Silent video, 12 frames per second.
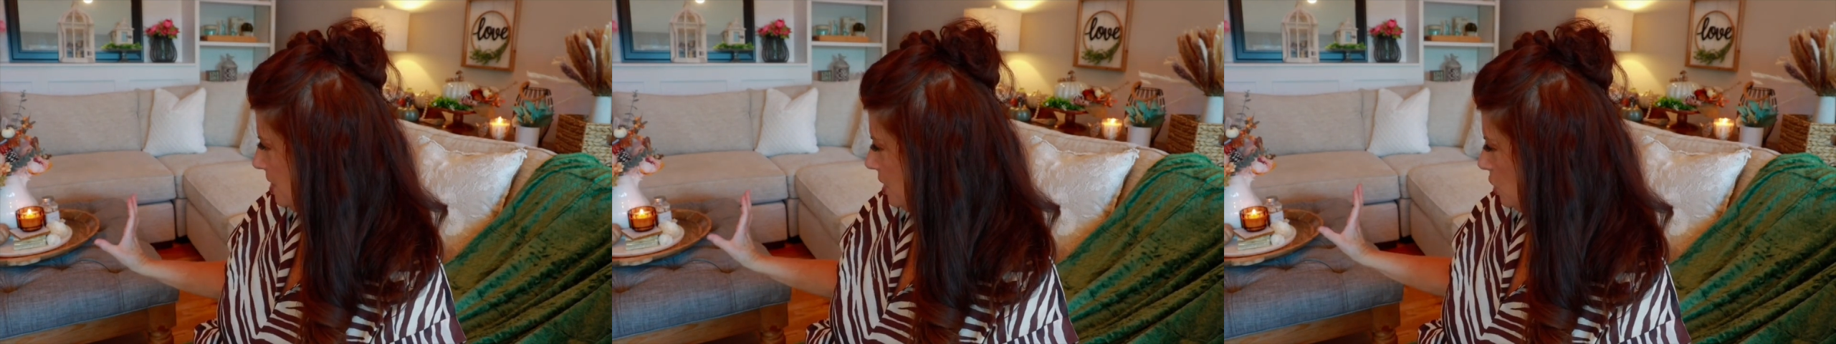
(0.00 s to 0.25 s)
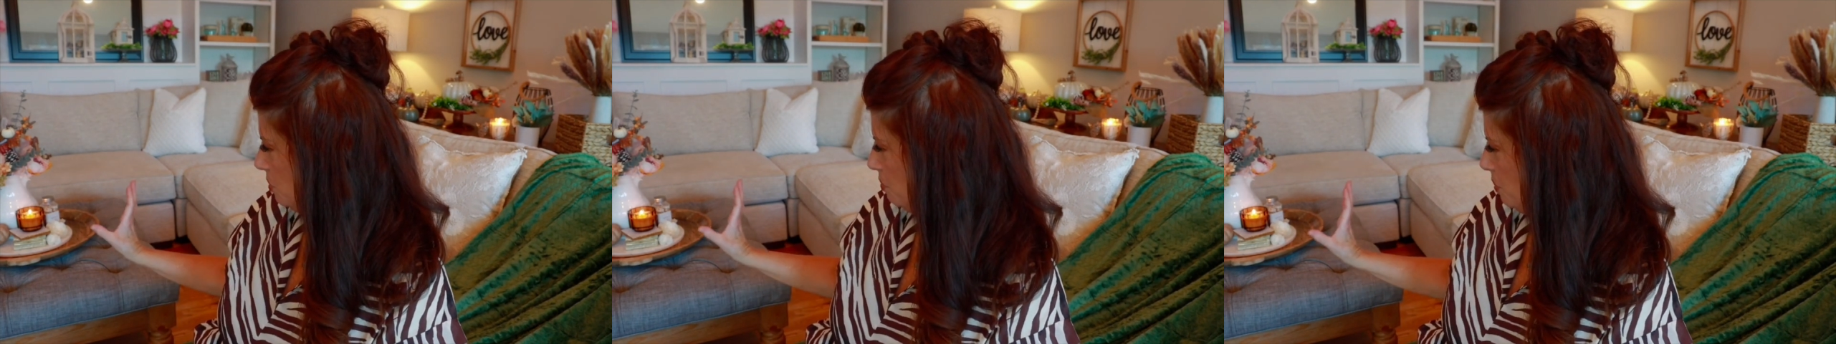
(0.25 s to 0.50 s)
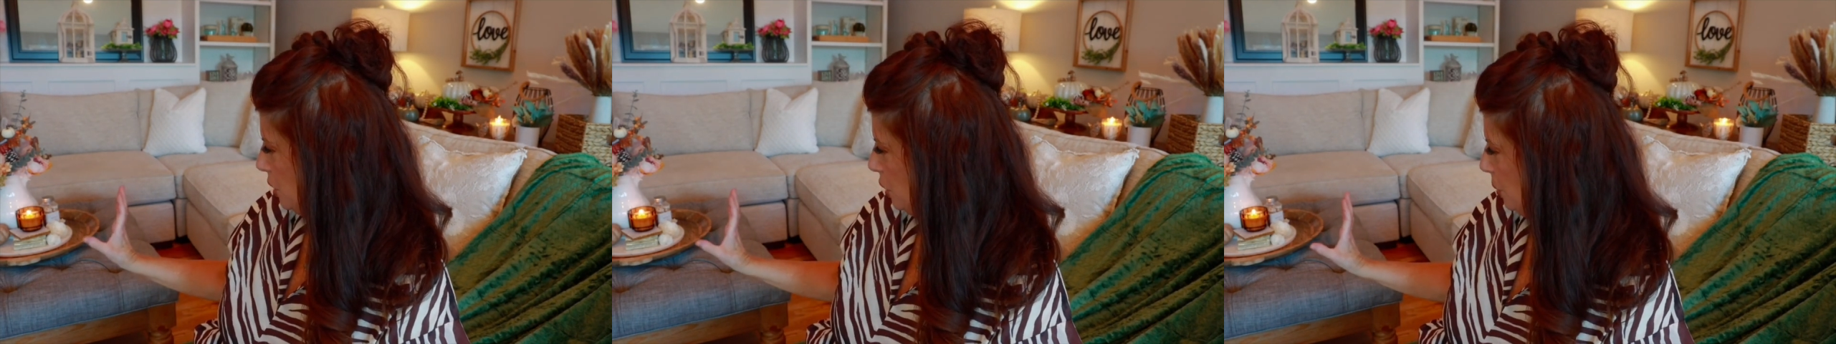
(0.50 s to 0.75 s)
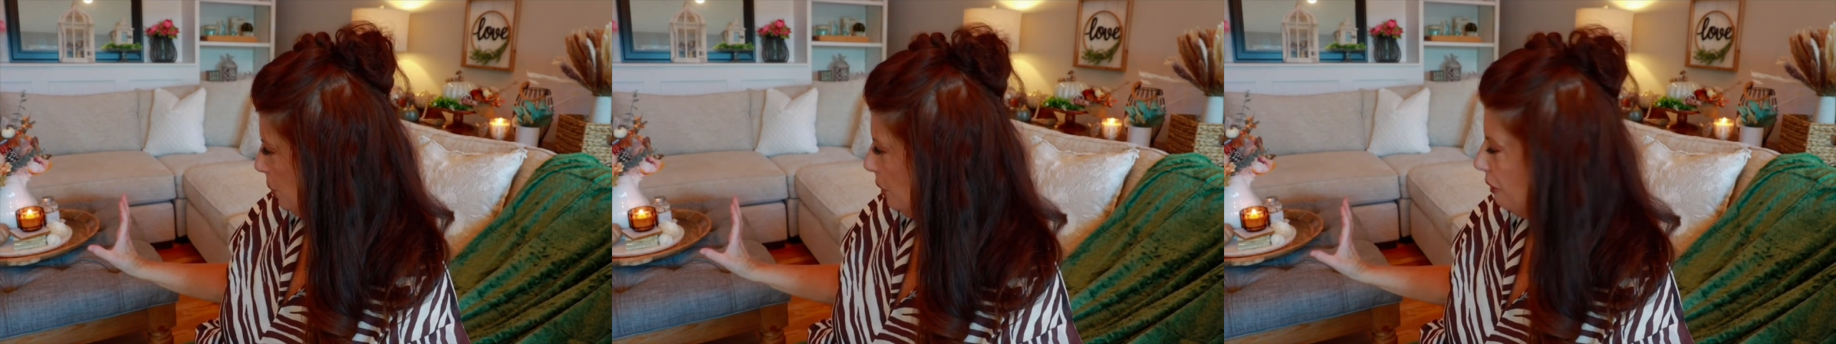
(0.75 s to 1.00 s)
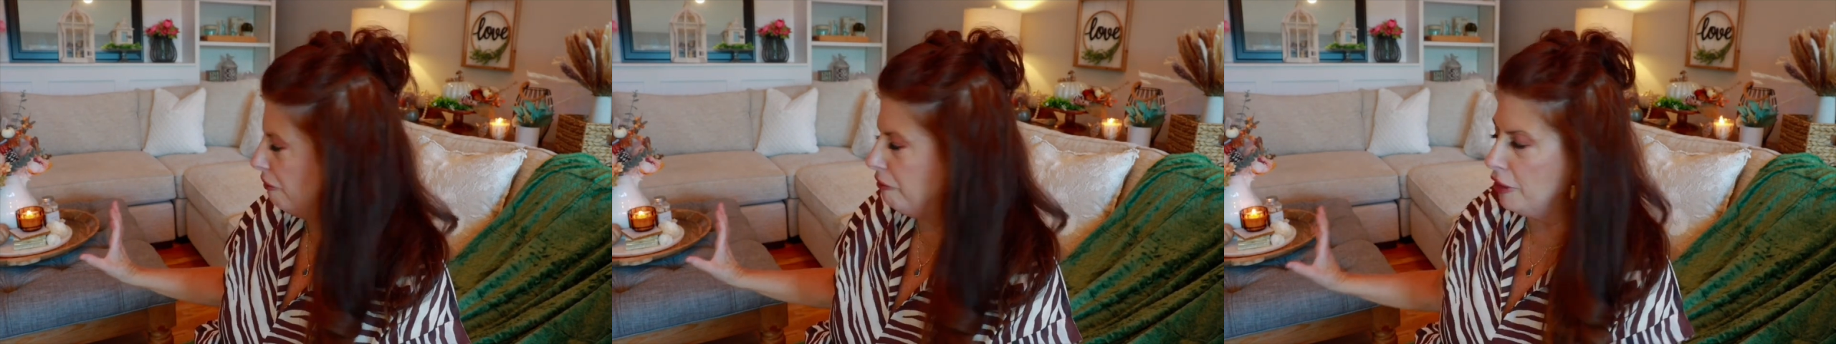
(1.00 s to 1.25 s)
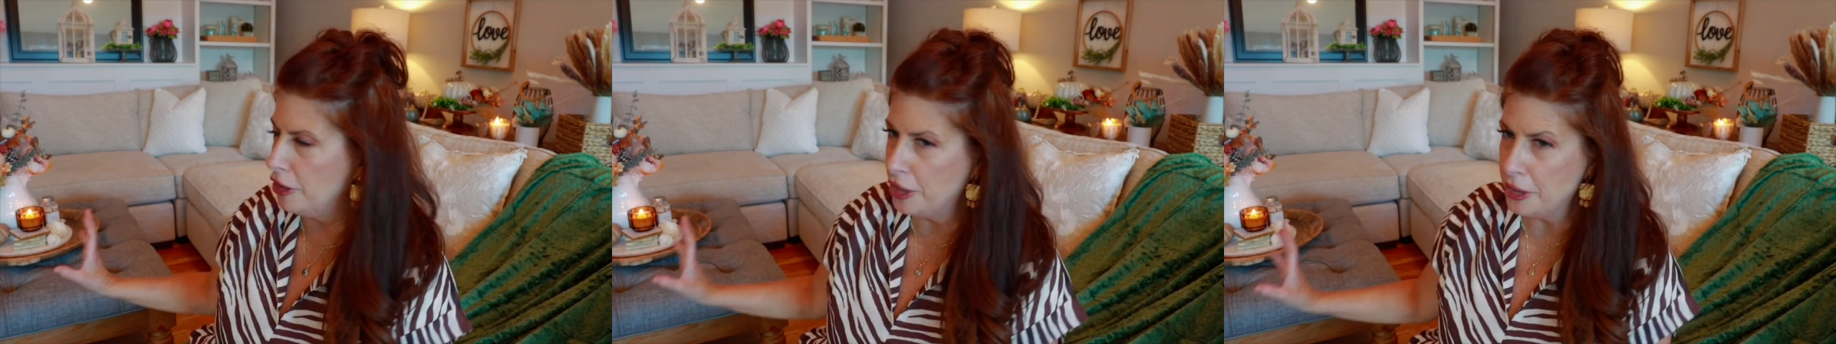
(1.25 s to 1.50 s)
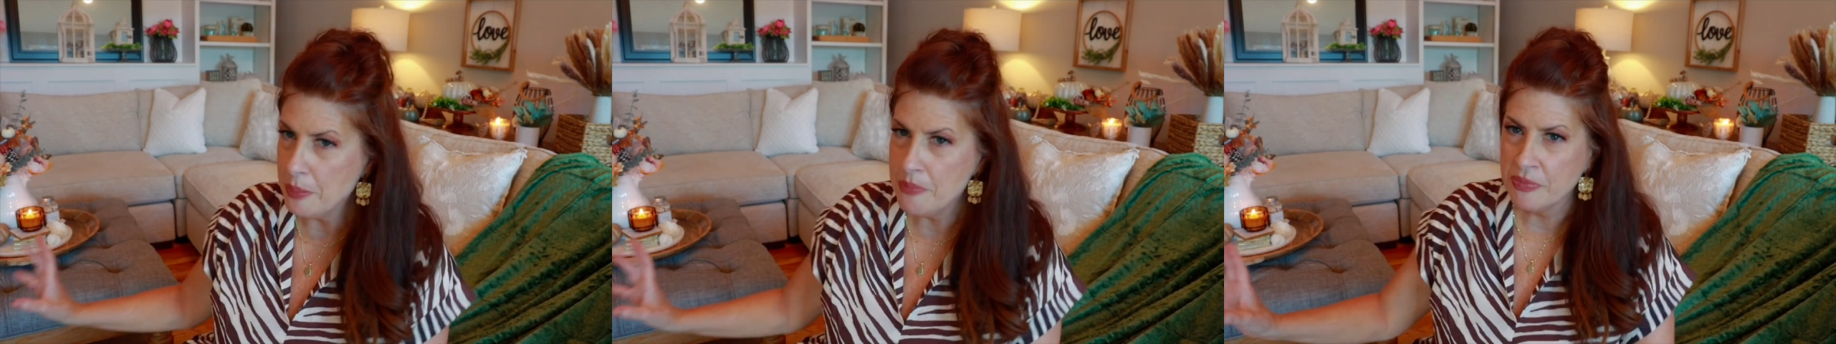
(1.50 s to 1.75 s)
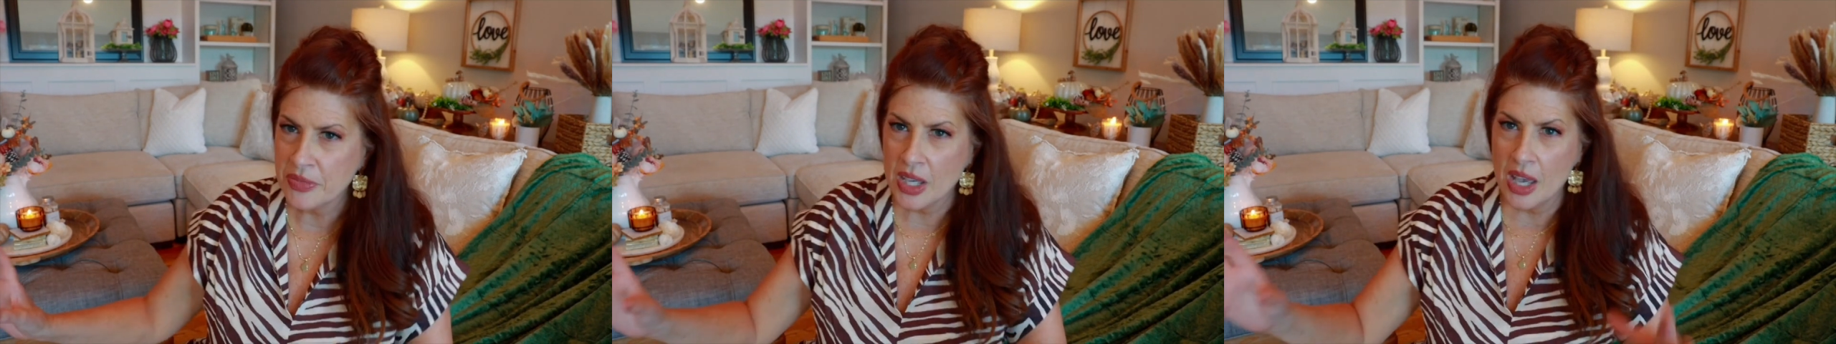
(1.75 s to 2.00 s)
this beautiful
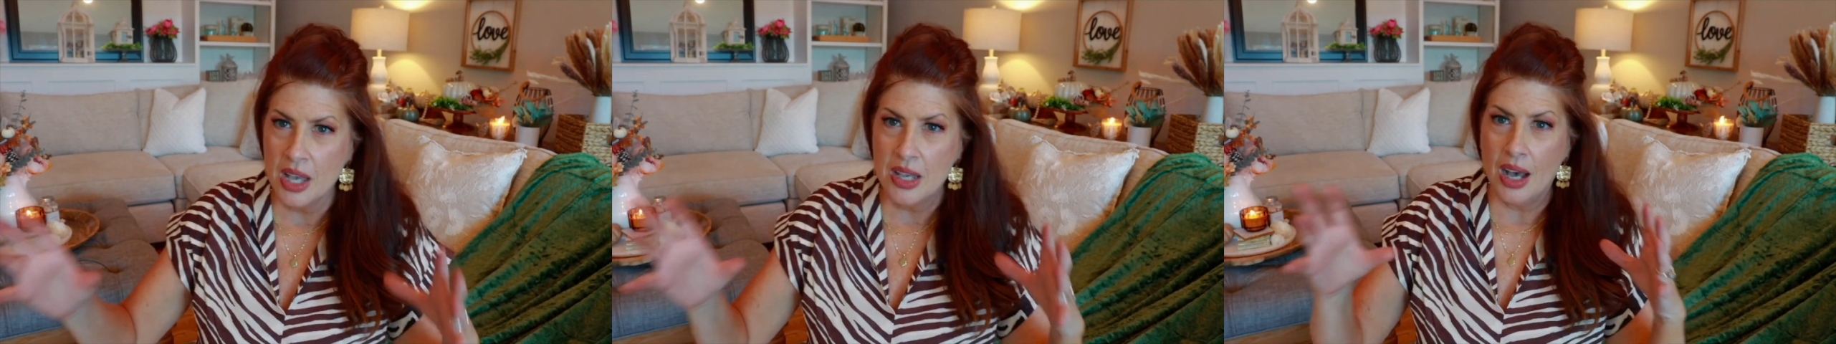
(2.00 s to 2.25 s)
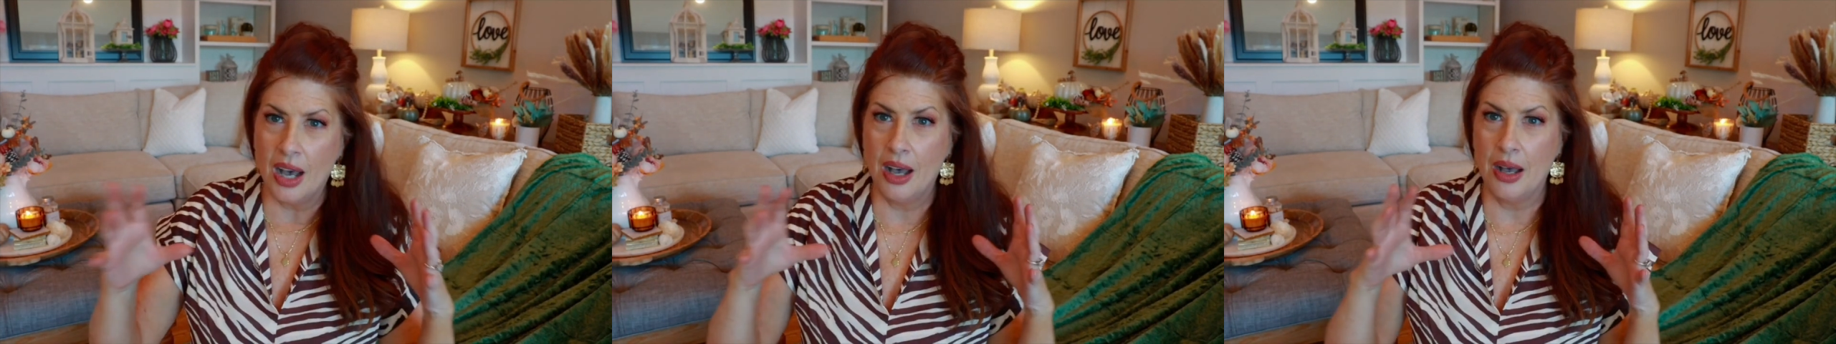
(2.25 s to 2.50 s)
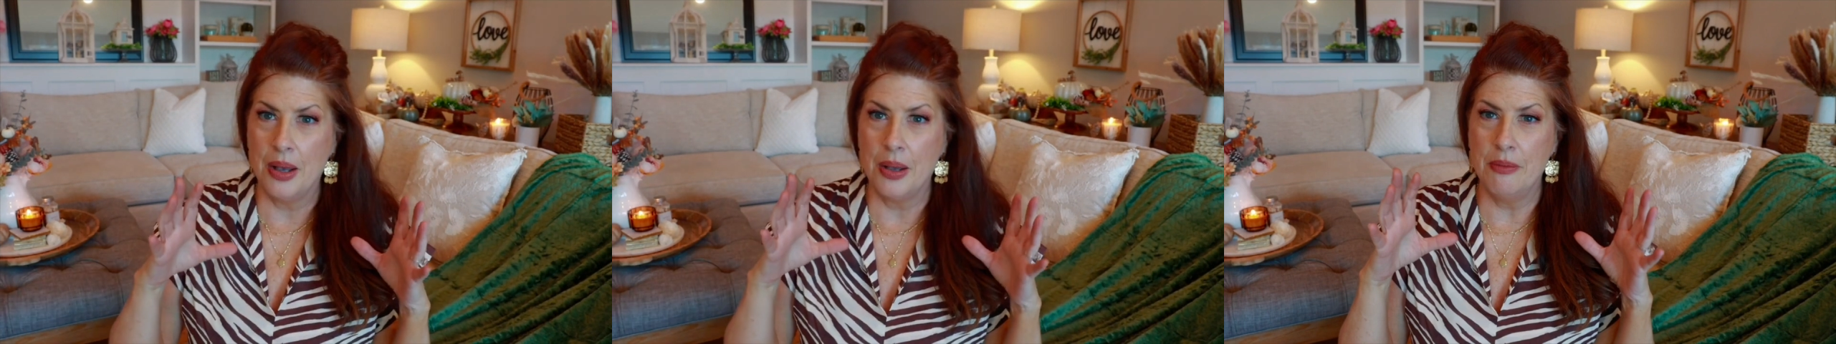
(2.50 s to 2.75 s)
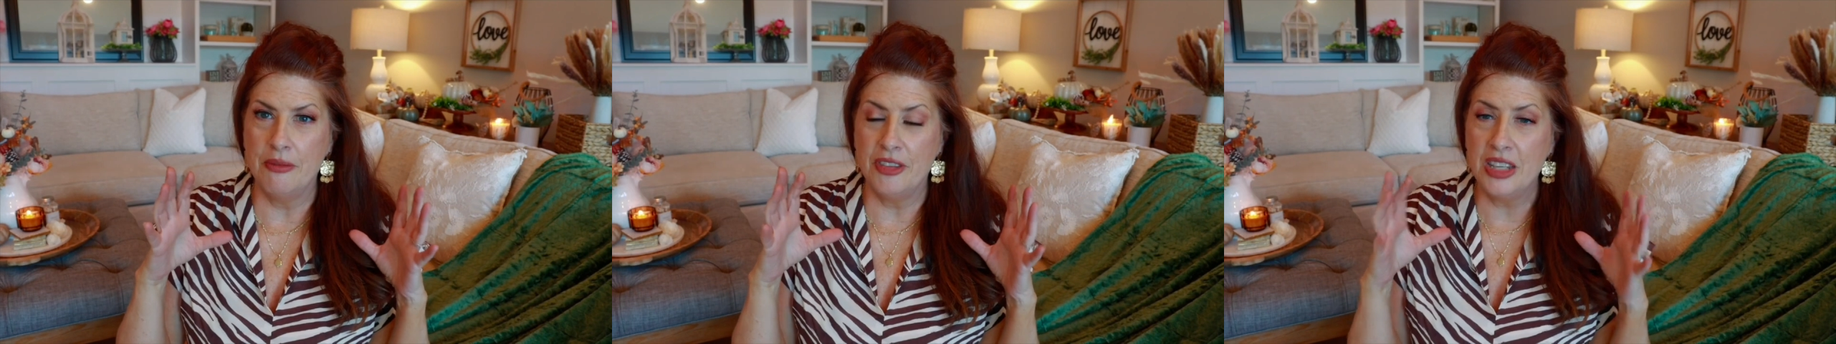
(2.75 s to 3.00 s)
um,